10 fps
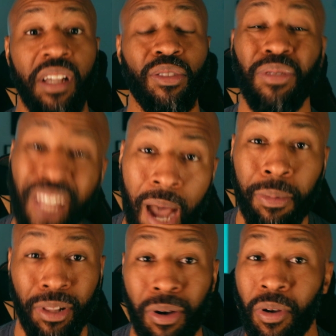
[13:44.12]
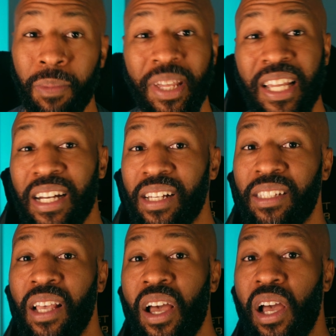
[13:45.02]
So stop gloating
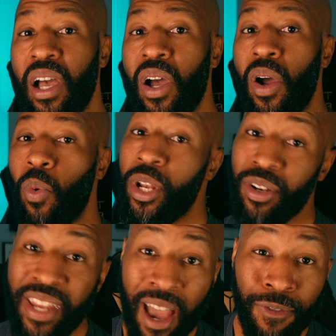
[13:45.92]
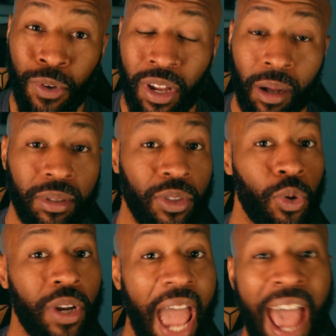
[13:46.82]
because when your nephew comes
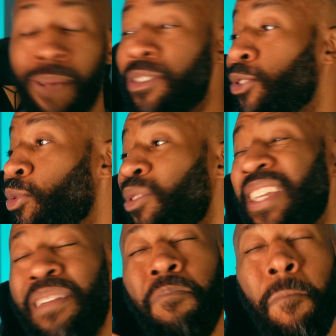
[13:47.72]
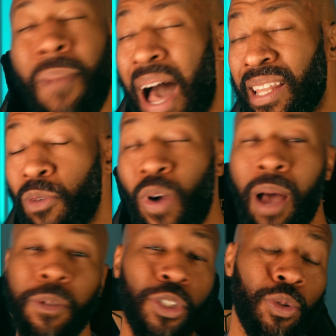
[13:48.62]
through and absolutely
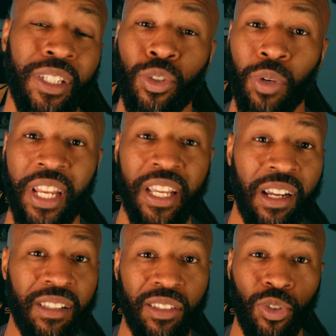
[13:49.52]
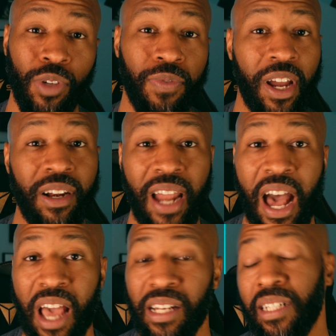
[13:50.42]
mollywops you in 20 years in Street Fighter
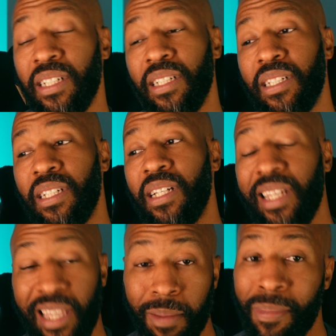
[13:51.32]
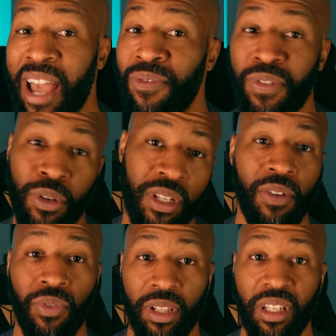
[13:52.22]
9, you might feel
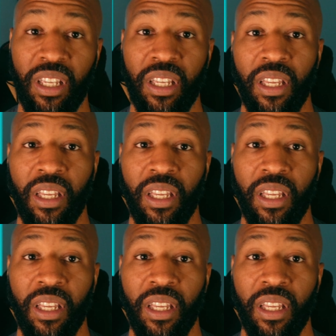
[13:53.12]
differently.